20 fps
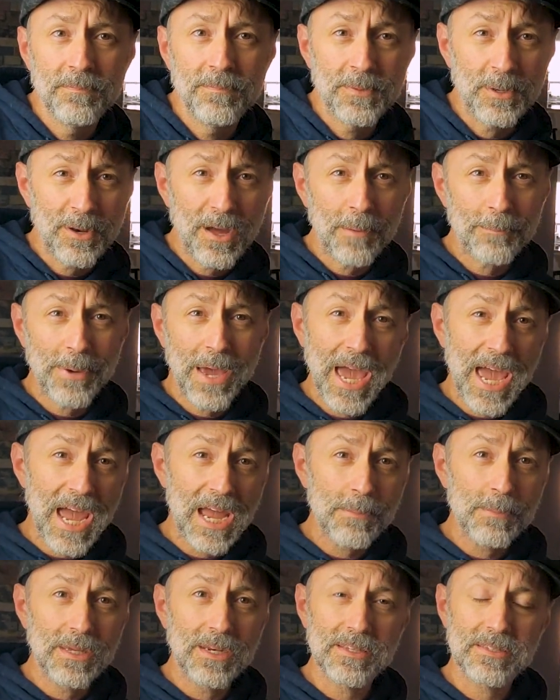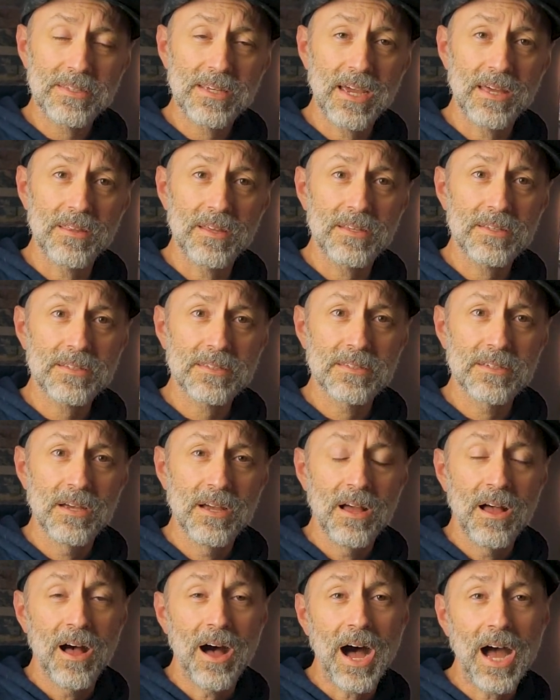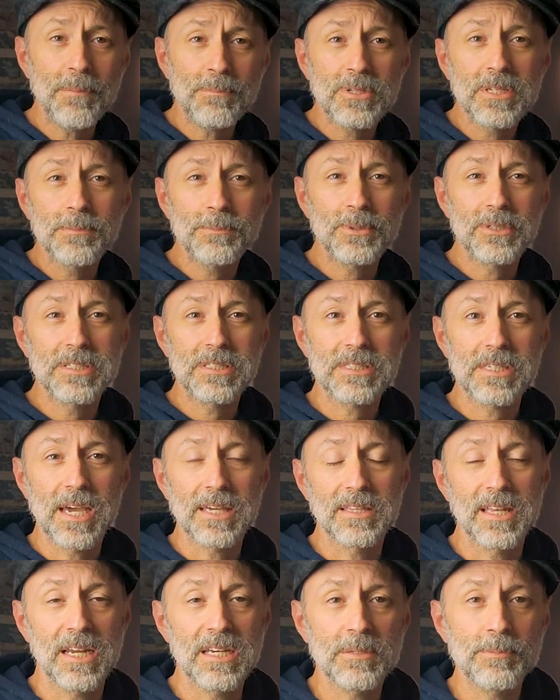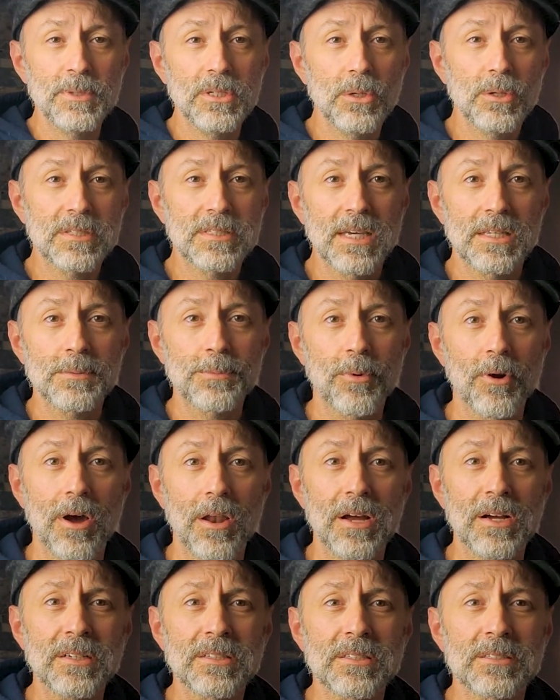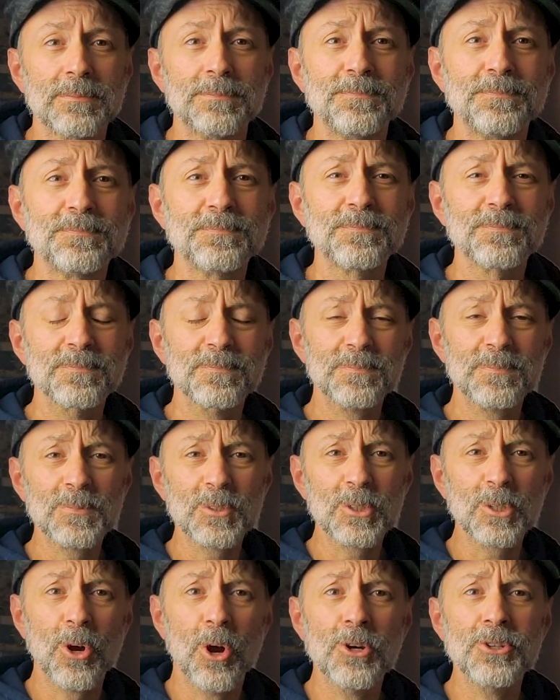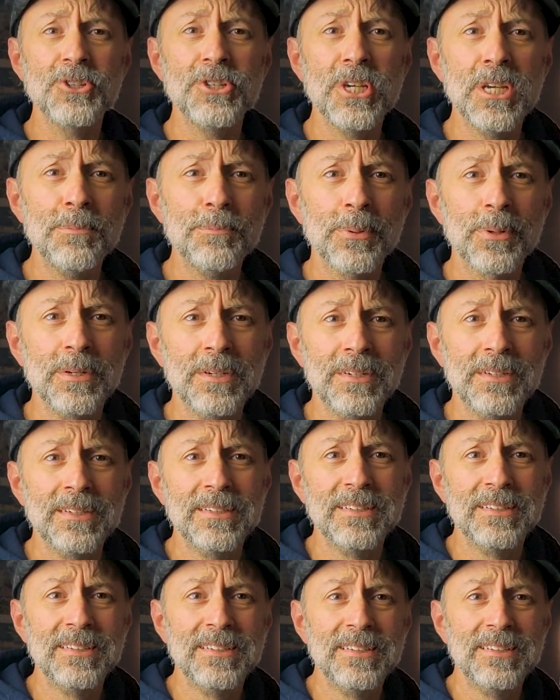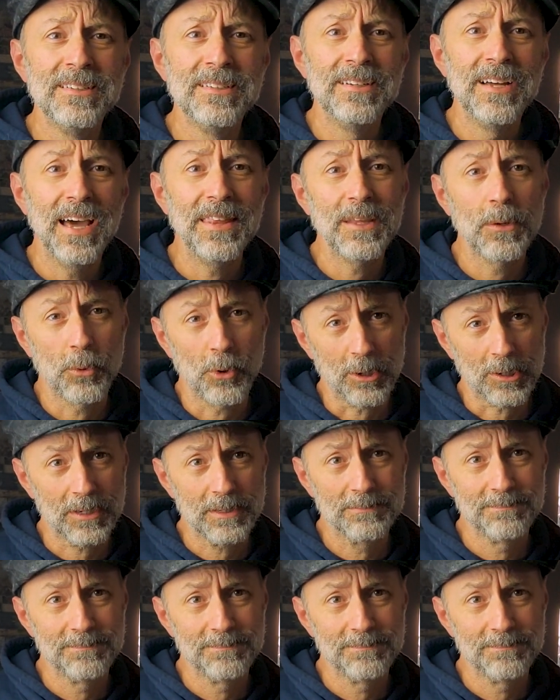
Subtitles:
They're not paying me to say this. I'm simply saying that HPUSN's products are cheap and they work.